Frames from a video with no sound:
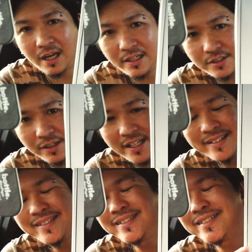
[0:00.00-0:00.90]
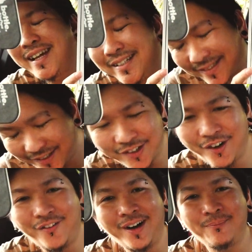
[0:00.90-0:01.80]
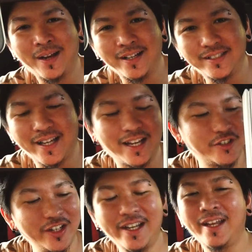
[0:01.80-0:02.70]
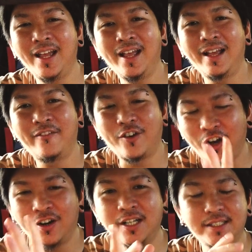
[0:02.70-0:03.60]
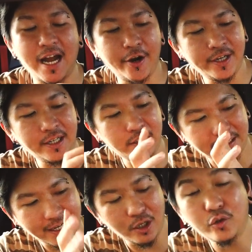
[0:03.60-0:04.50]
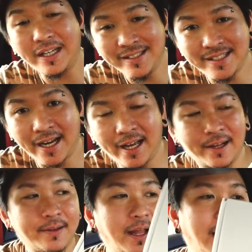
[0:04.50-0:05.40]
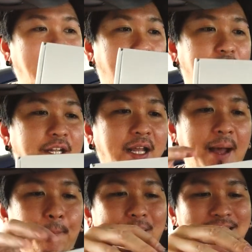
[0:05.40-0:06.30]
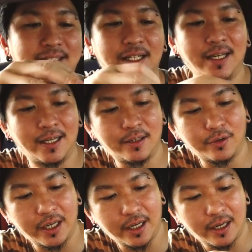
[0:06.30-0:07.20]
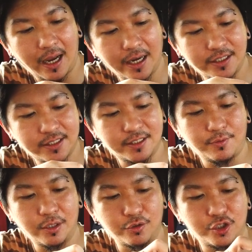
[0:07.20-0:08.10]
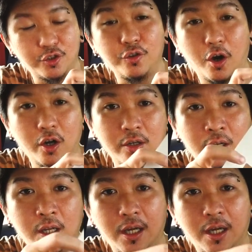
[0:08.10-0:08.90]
uh, this one inside still got one packaging. Actually, for the honest, I already take a look inside lah. Uh, already unplastic lah. Okay, I just want to show you all